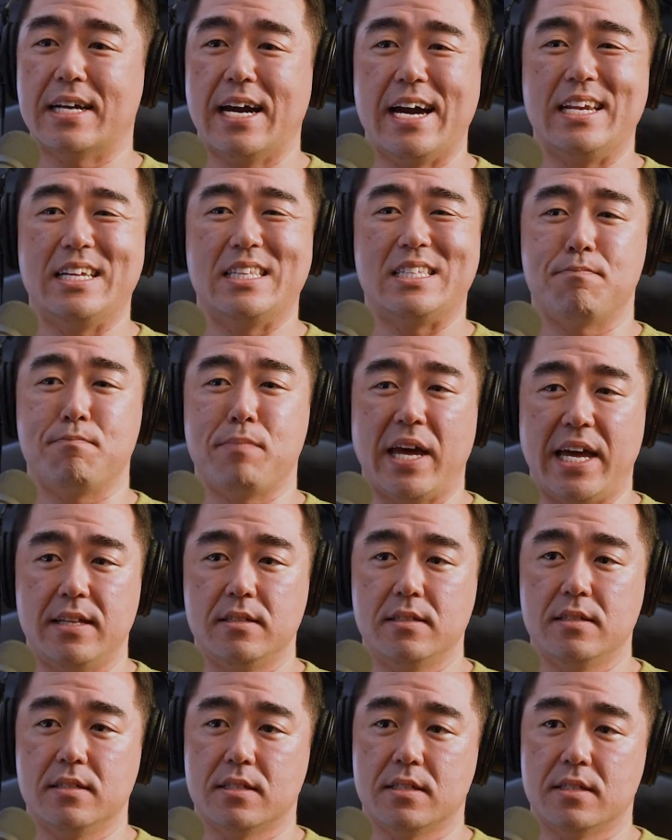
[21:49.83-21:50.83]
kind of
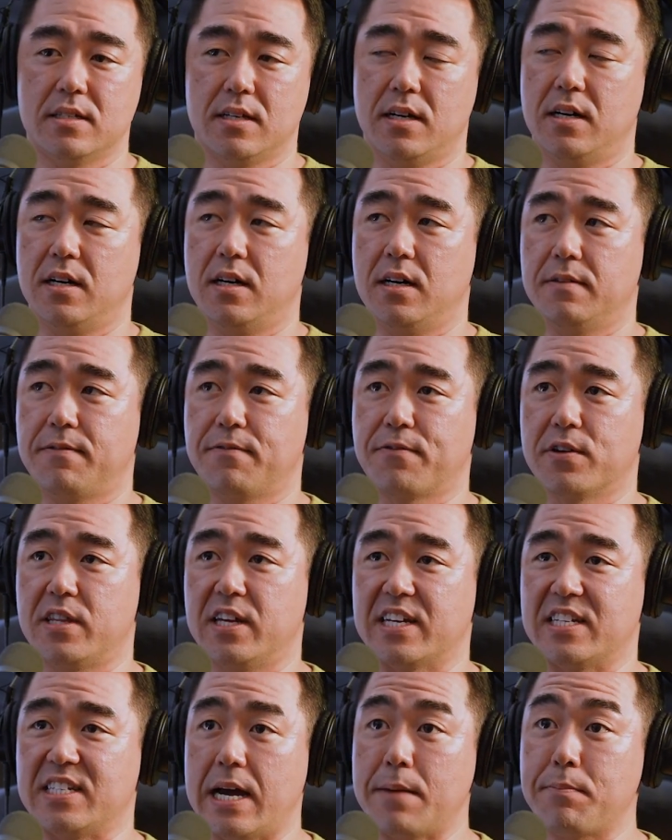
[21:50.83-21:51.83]
depends. Uh, for the
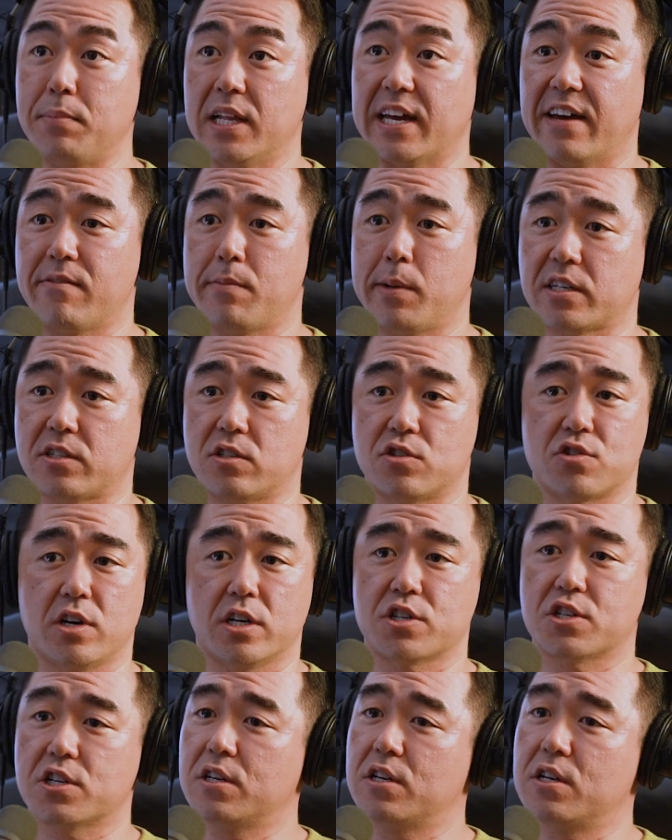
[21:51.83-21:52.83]
example I gave about
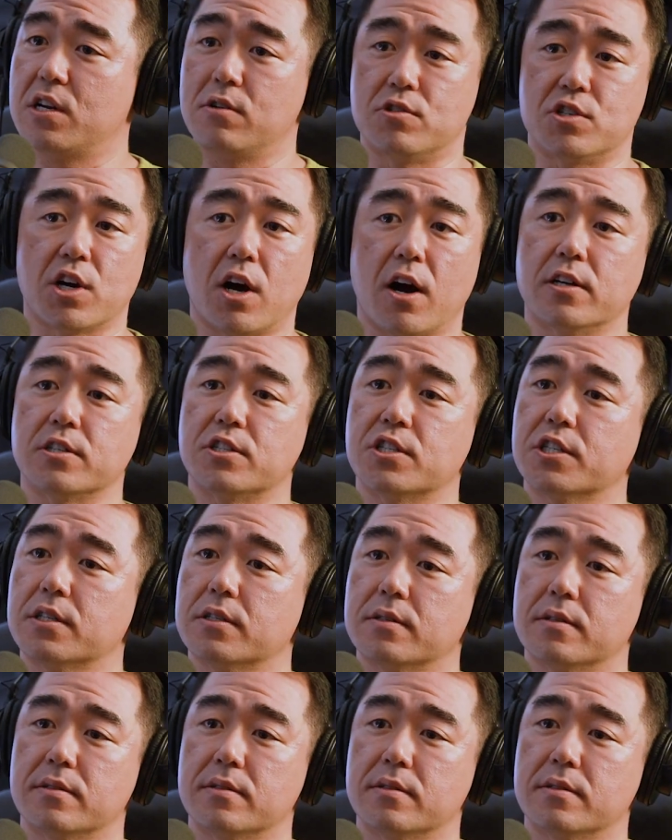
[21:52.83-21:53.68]
construction, no charge.